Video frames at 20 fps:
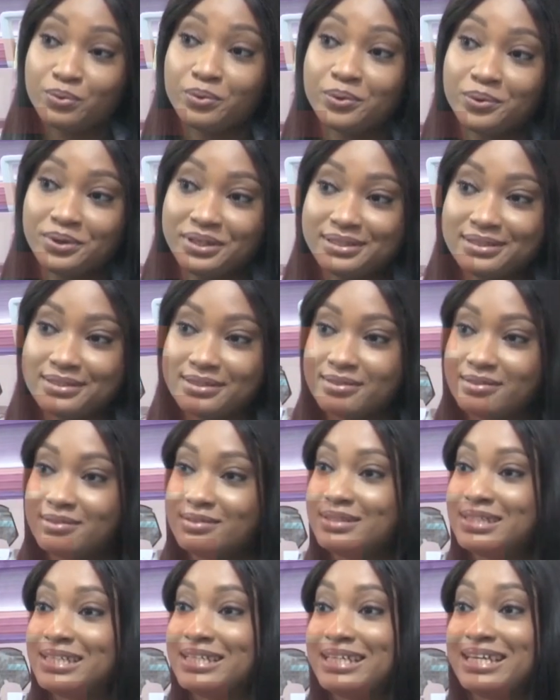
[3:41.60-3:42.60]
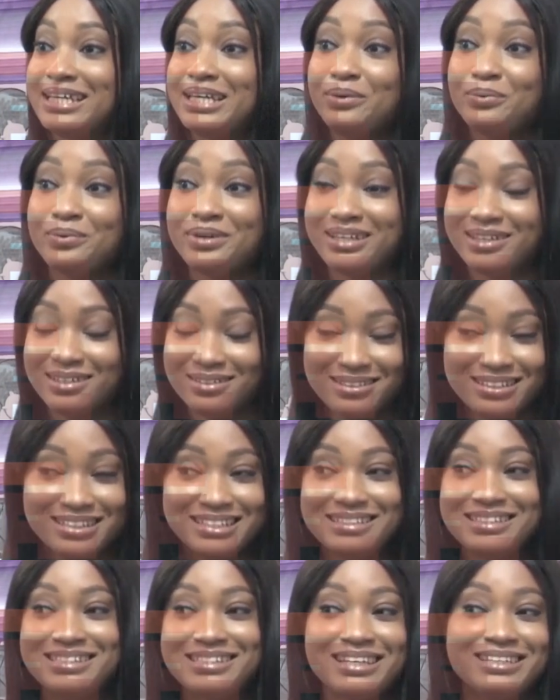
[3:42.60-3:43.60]
throw it
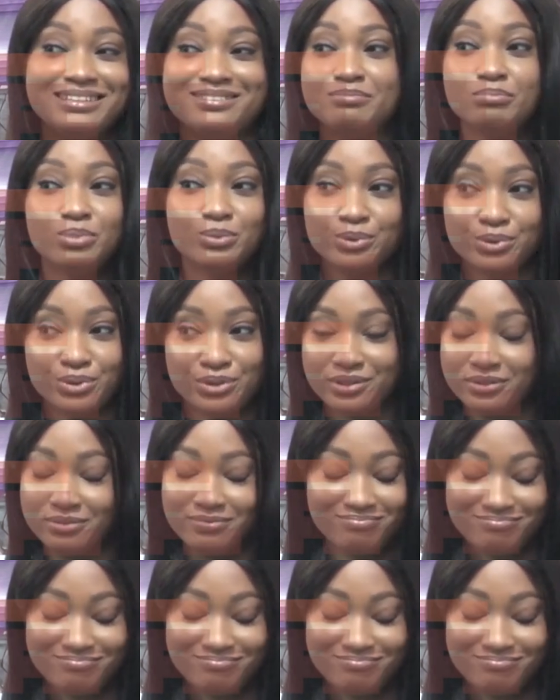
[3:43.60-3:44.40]
inside the bush,